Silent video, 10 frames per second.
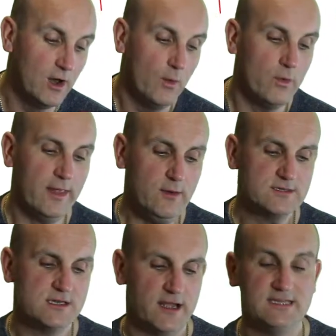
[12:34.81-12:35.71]
Well, that
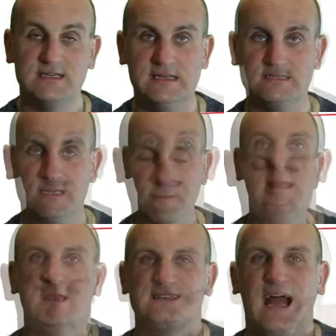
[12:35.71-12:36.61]
was nice and easy
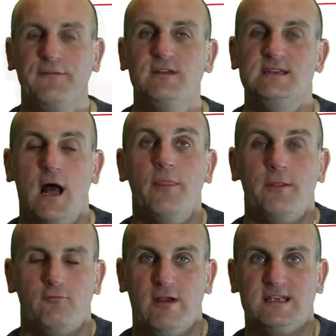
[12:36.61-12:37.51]
because I haven't done the
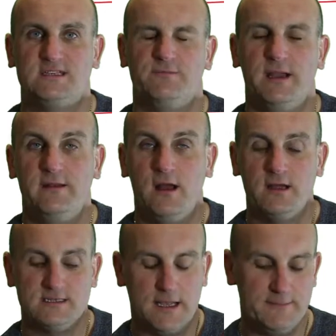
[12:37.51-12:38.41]
rest of my data.